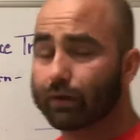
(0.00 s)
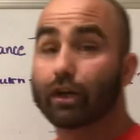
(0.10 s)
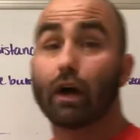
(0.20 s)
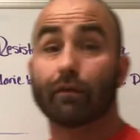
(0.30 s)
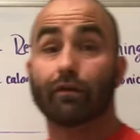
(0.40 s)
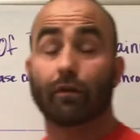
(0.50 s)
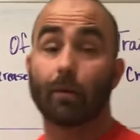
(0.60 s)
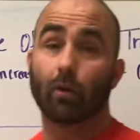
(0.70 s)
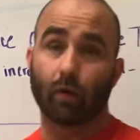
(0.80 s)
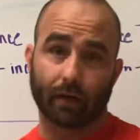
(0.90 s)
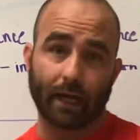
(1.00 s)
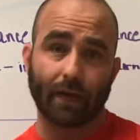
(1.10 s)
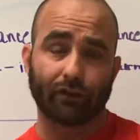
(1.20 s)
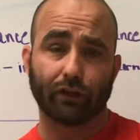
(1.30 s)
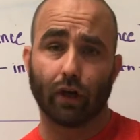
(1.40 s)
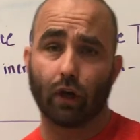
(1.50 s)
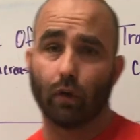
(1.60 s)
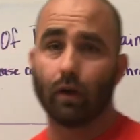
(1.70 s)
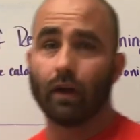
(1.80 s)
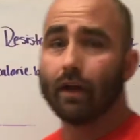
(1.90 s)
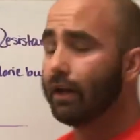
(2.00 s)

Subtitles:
recover from our workout. So